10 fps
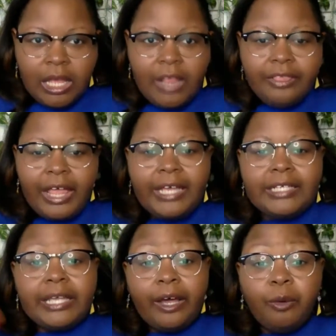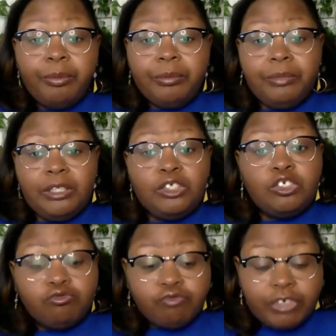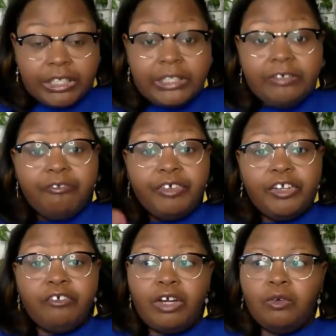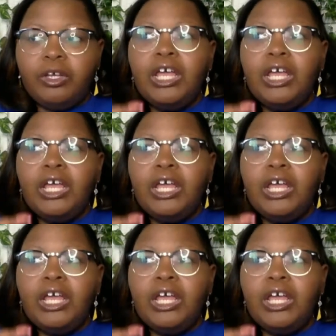that is helping me to really figure out